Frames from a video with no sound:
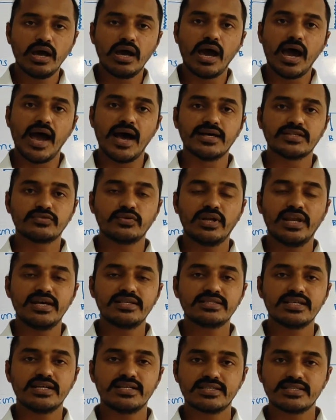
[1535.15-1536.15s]
as well
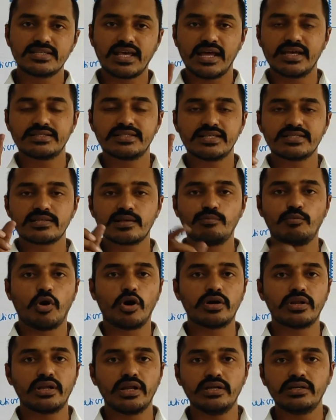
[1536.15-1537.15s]
as its size is
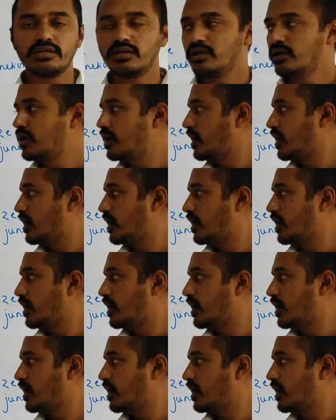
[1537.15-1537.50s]
moderate.